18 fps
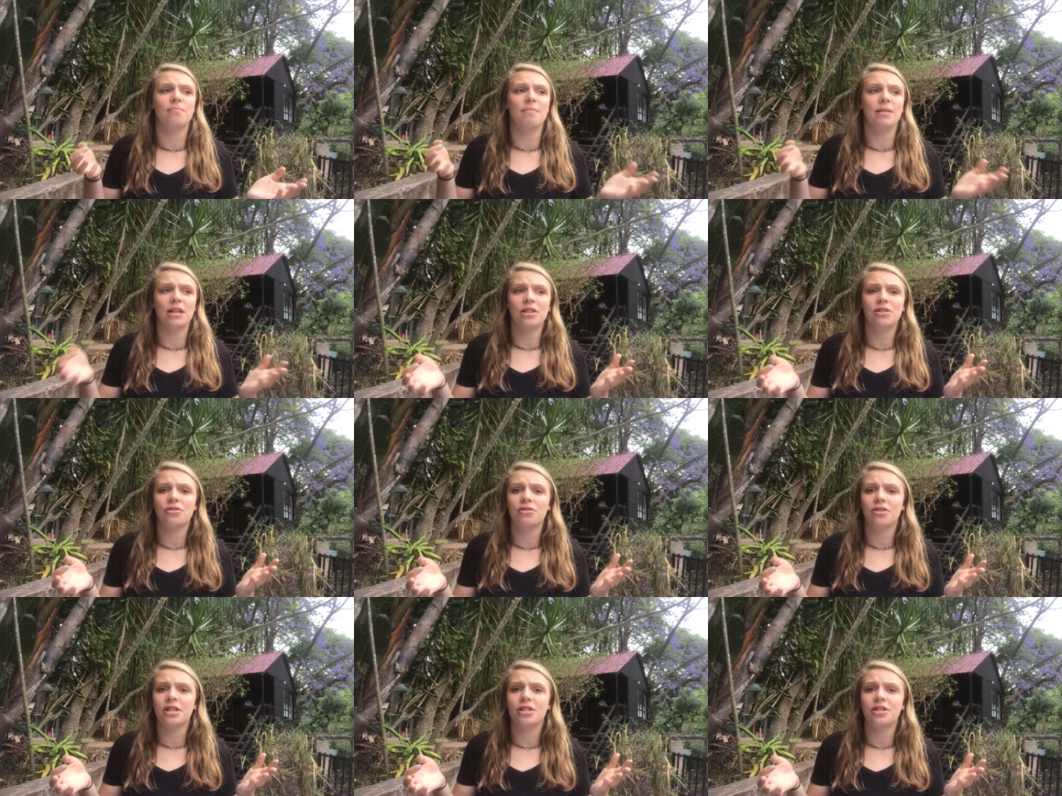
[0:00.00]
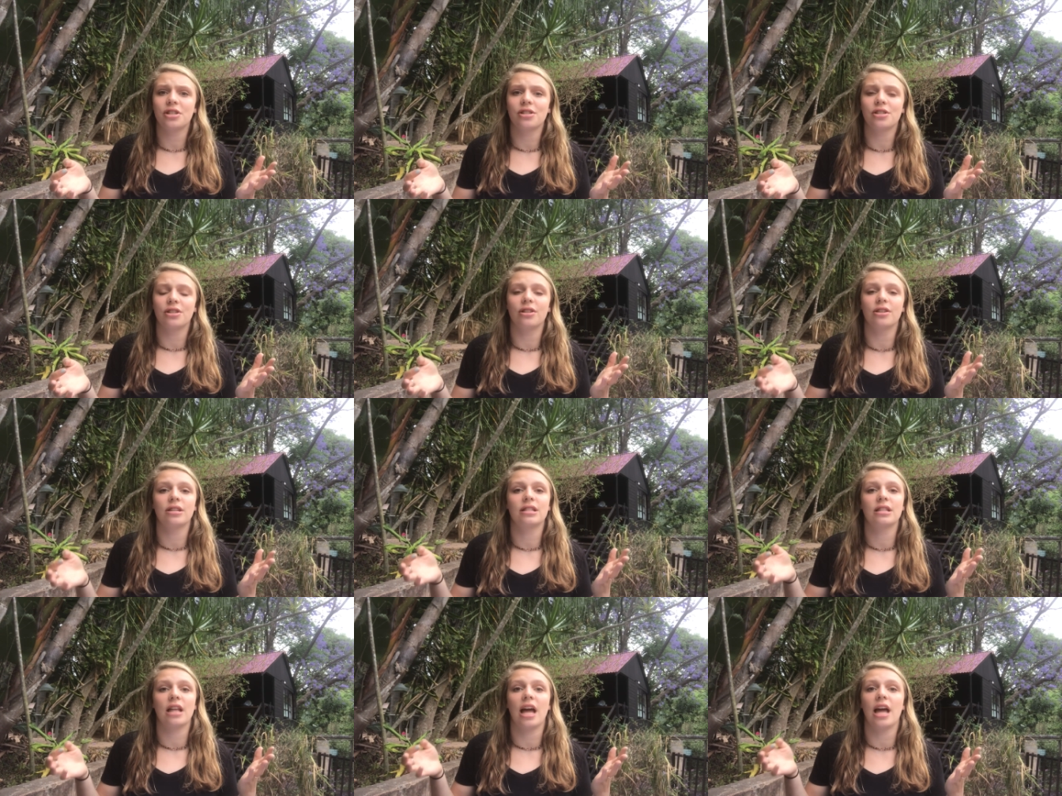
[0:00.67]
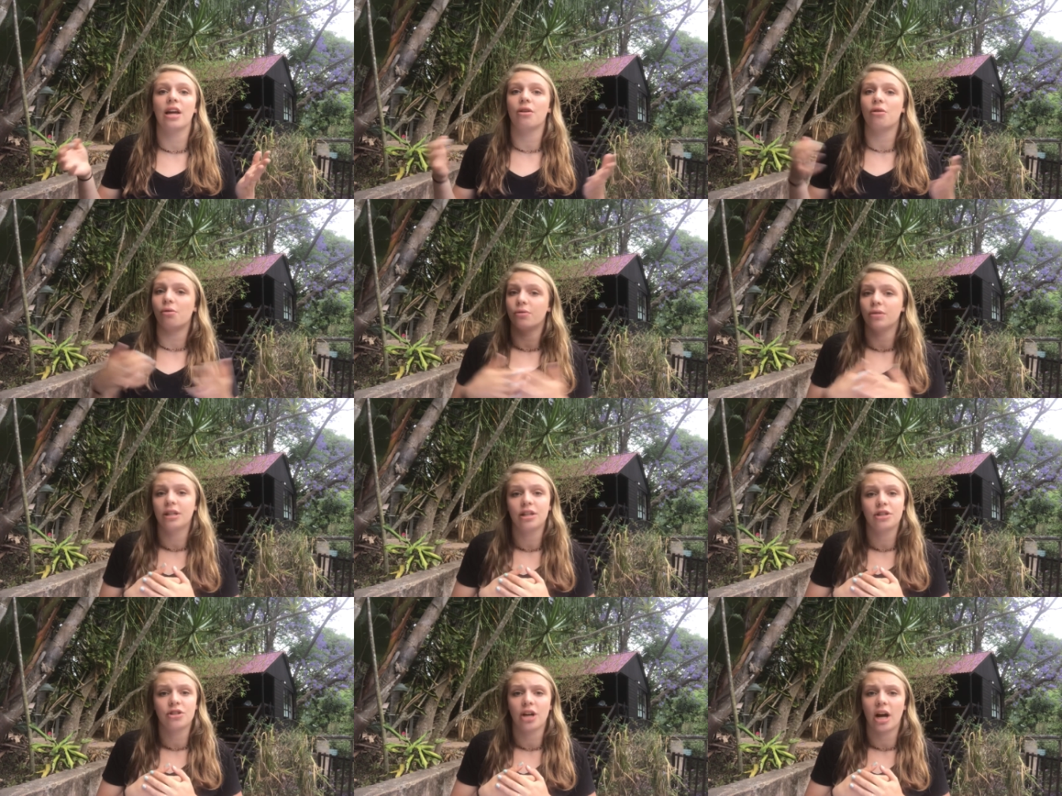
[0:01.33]
ministry just looks like
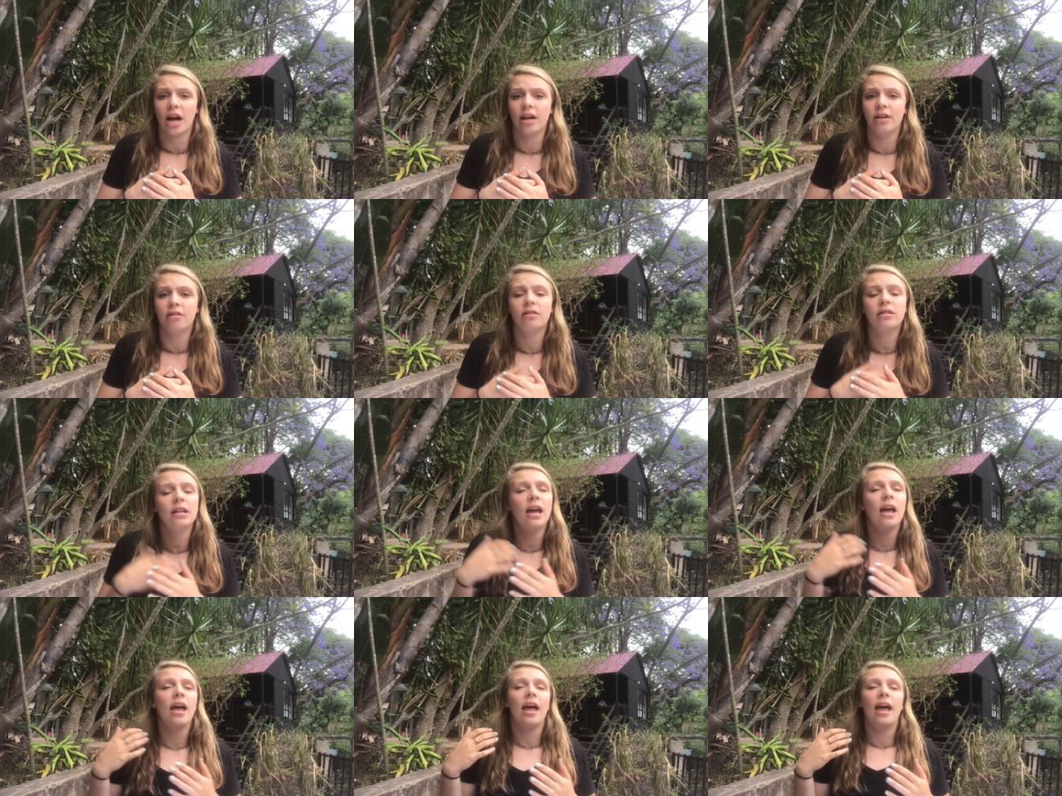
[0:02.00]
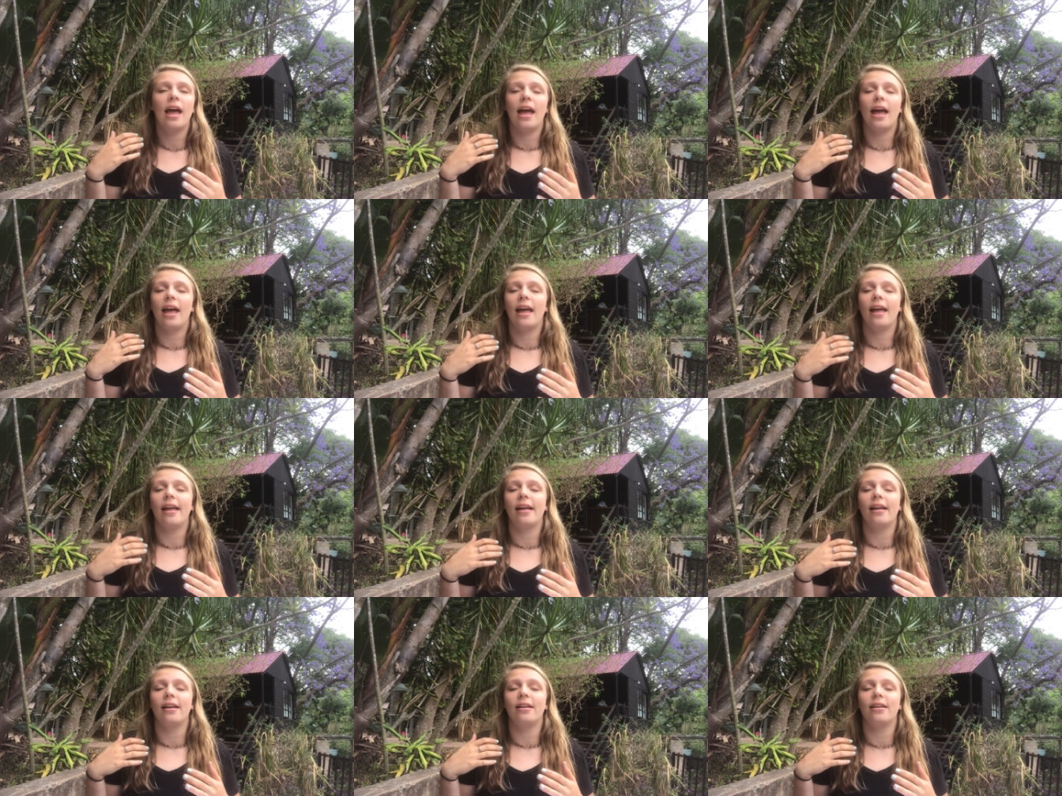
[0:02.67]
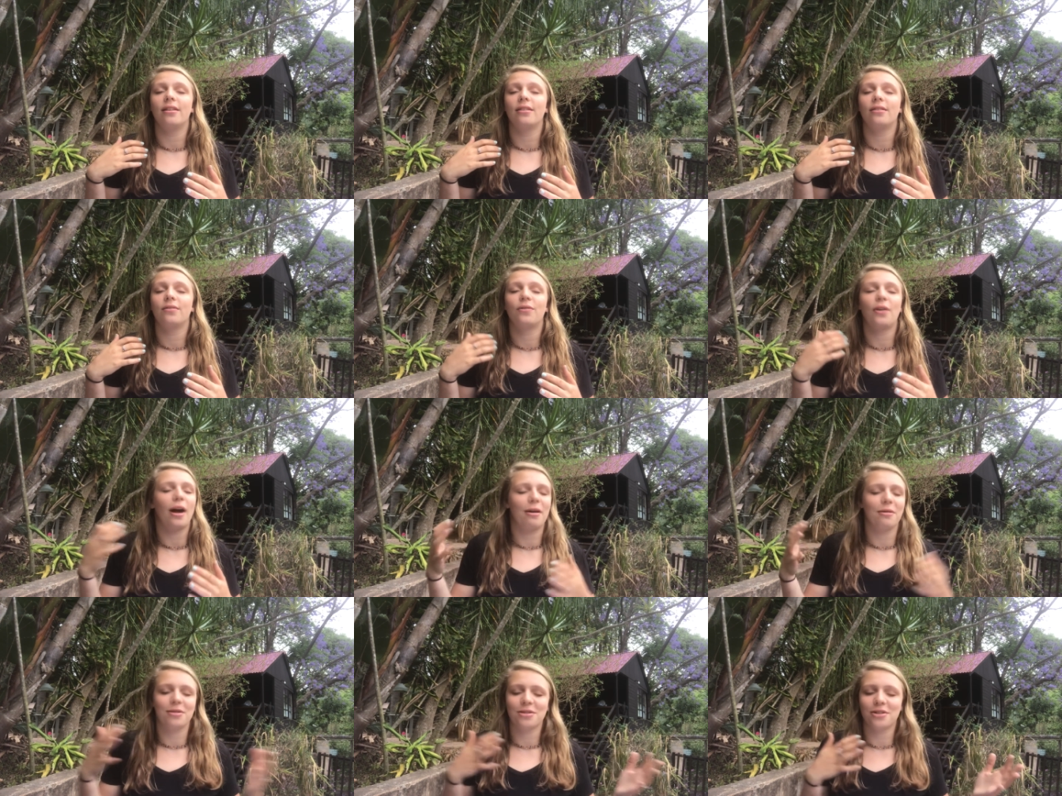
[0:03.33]
holding a child and for
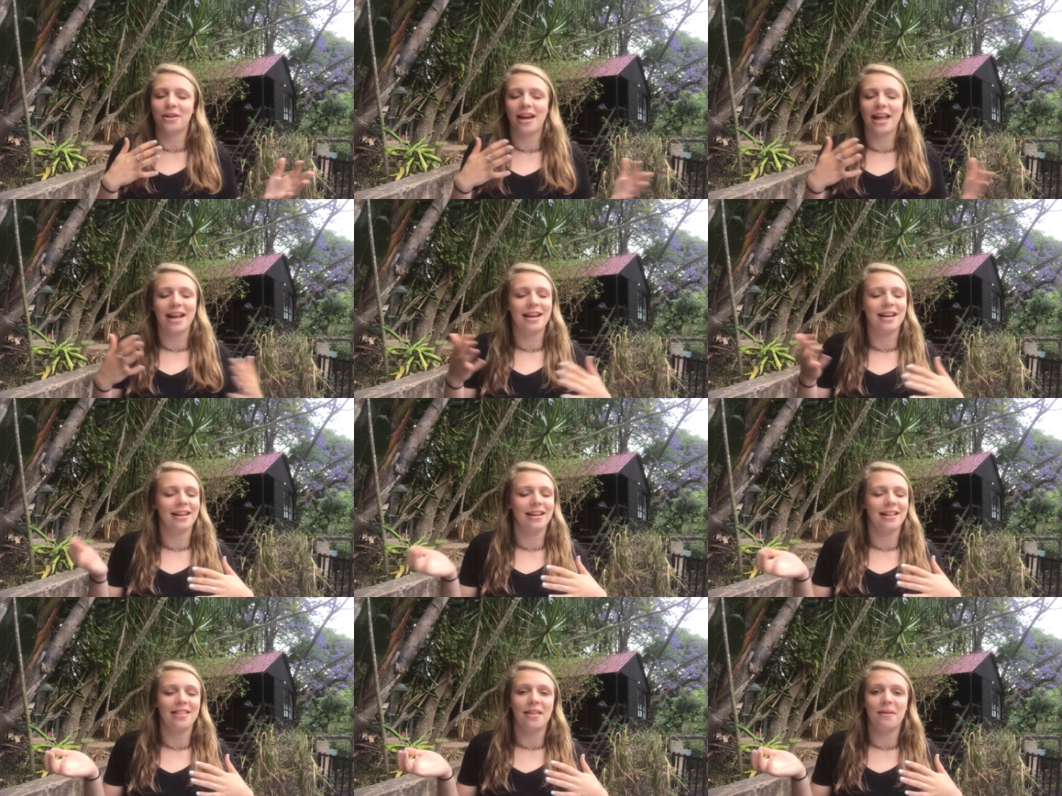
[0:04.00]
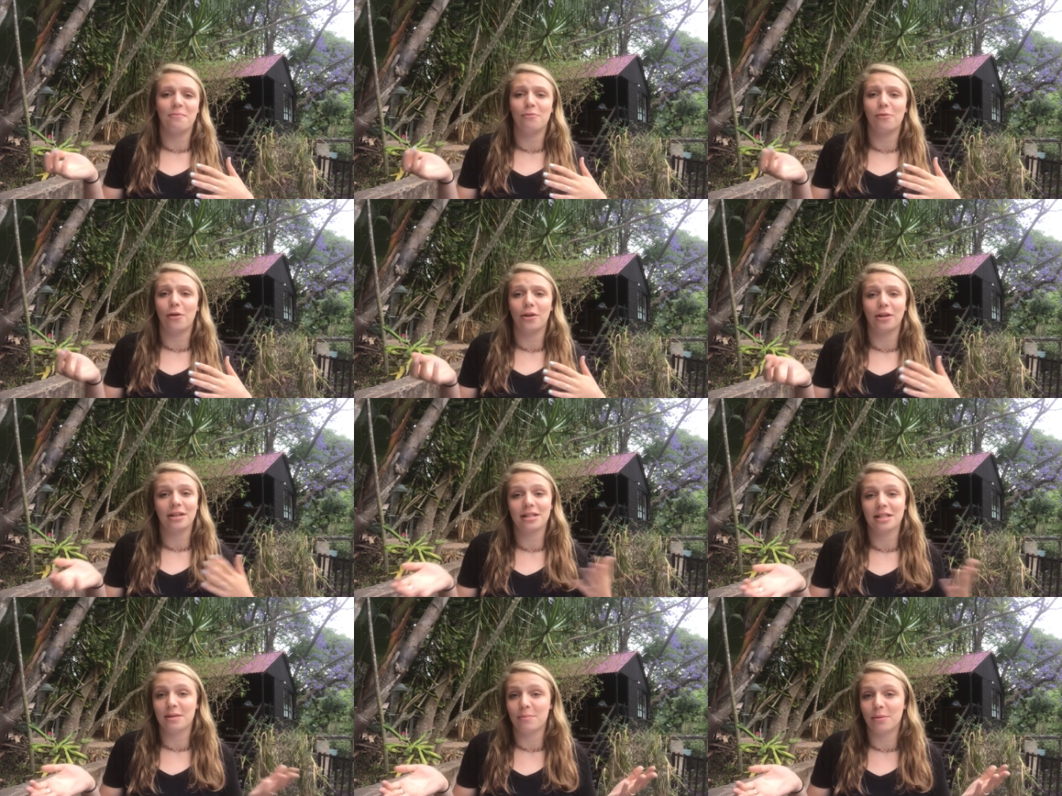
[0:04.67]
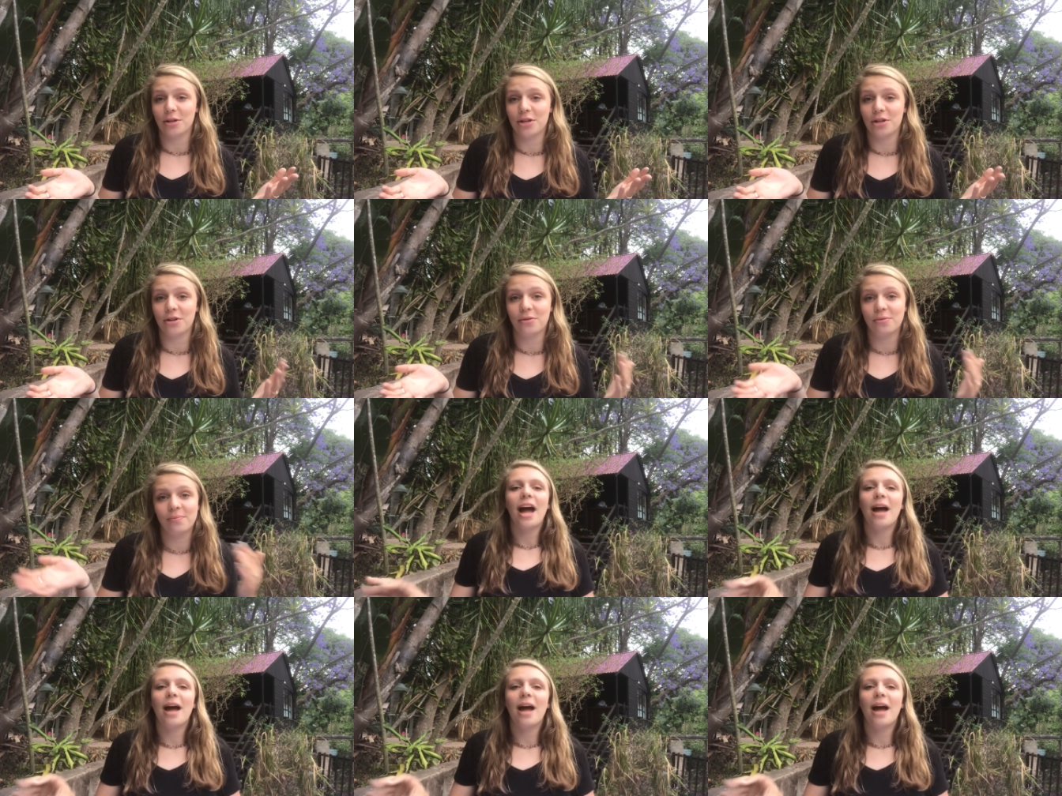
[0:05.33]
hours on end and them falling asleep on you.